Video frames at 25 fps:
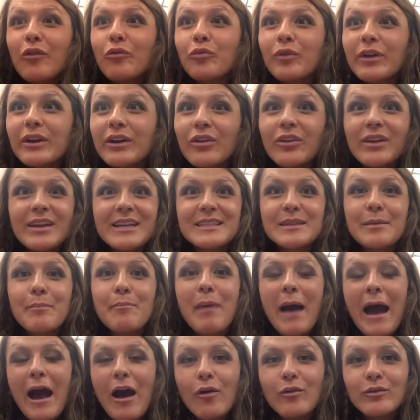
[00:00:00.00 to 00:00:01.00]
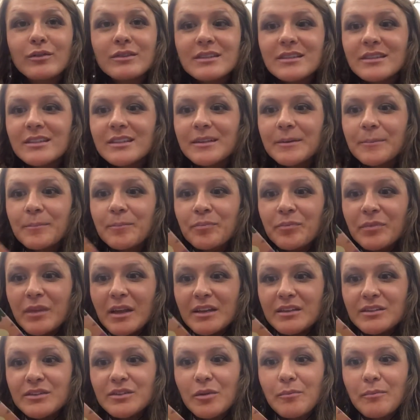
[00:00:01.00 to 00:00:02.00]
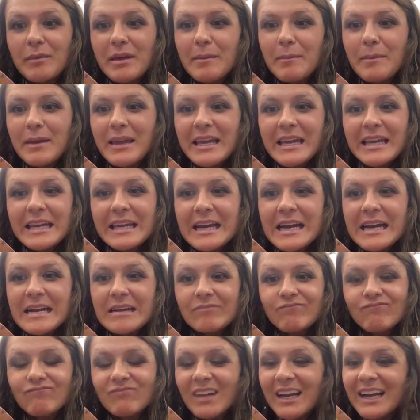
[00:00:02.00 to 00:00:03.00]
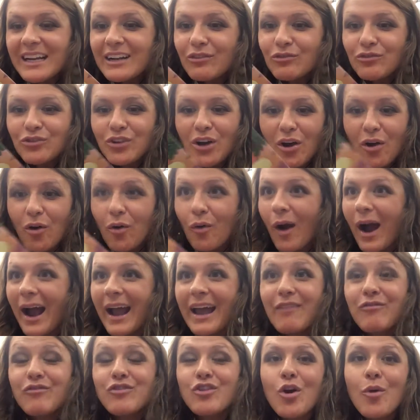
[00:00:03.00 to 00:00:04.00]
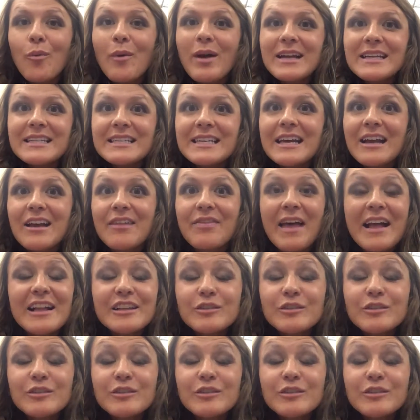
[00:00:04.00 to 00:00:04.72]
riddle is about. So maybe, I don't know. I have no idea. That's